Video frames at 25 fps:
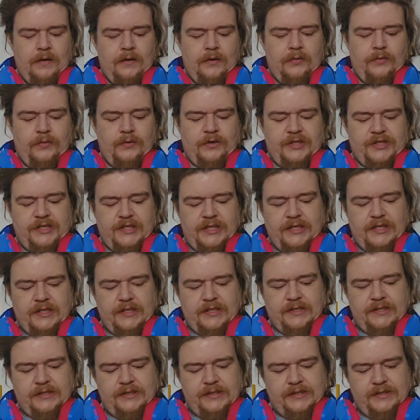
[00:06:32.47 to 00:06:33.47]
which
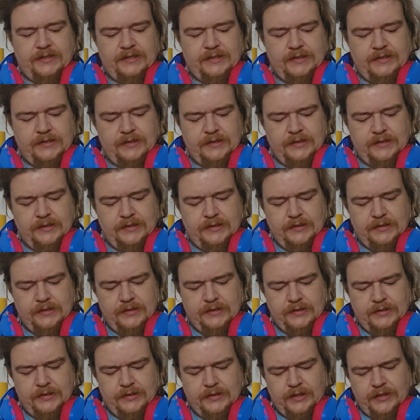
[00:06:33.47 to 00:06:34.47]
is,
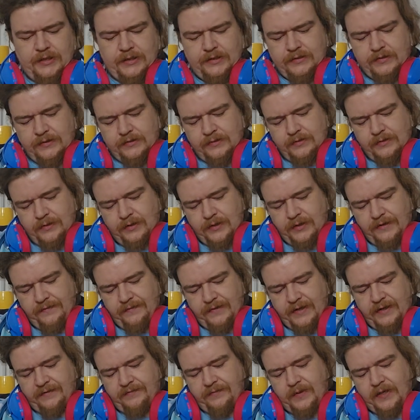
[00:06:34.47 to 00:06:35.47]
sorry, not
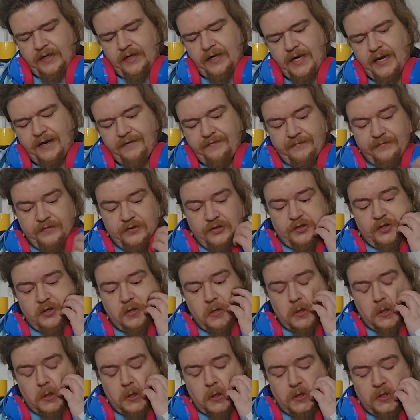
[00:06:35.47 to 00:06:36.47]
even F minor, F
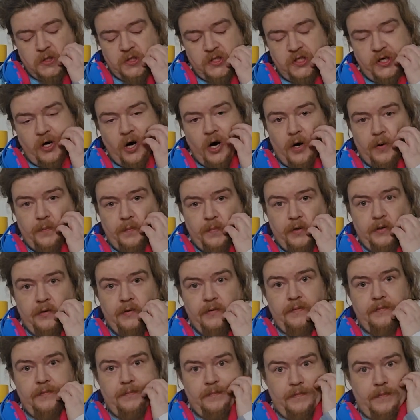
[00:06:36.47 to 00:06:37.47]
sharp
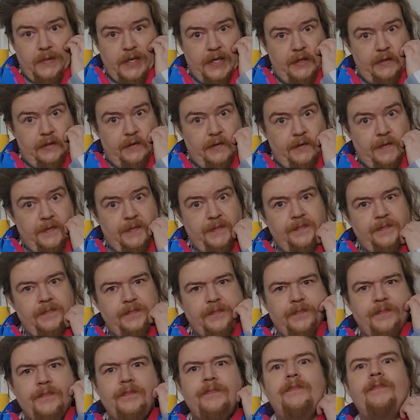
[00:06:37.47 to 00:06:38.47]
minor,
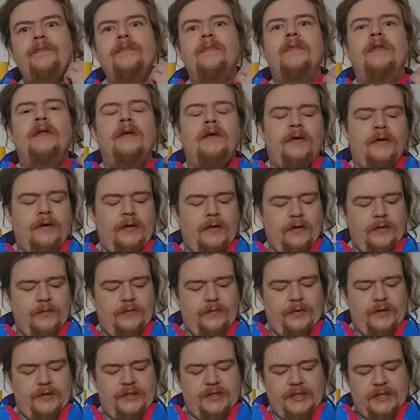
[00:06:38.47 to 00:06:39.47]

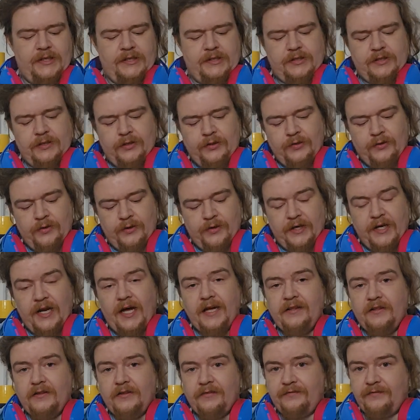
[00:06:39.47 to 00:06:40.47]
which is your
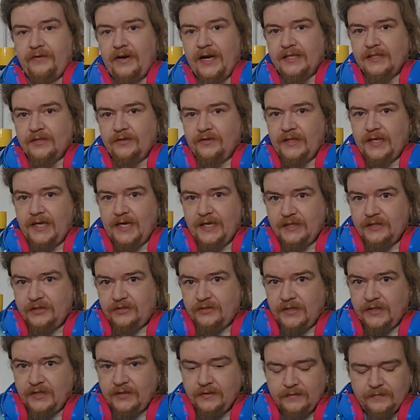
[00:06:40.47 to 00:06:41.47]
9th fret on the A
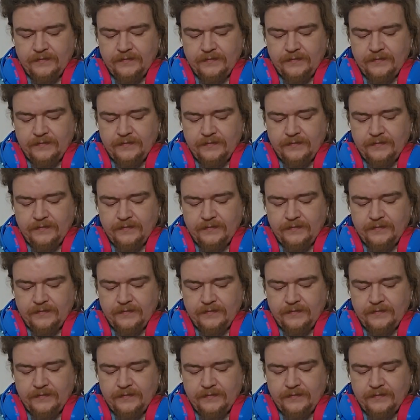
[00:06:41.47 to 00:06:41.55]
string,